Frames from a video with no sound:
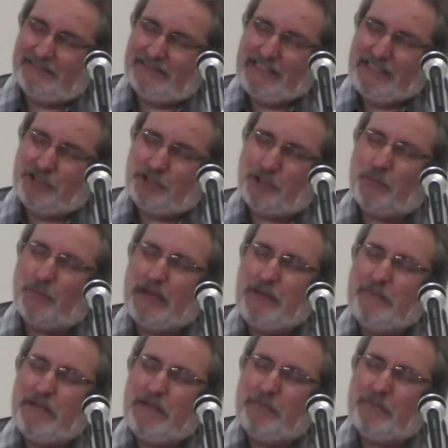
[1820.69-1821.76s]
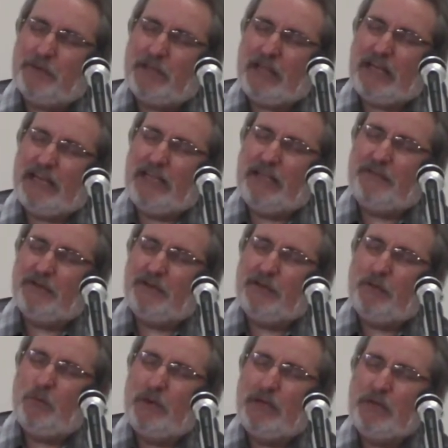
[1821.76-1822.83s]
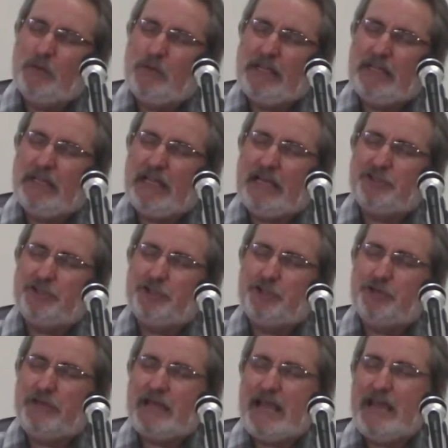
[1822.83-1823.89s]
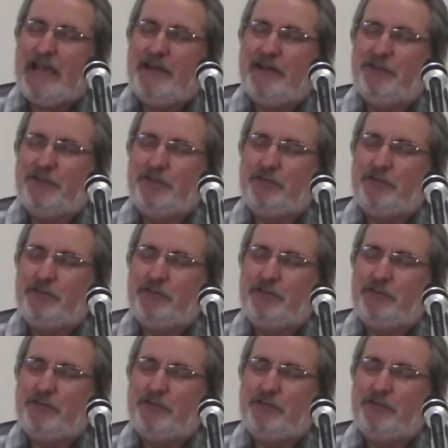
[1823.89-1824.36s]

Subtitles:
To remember that even when we let you down,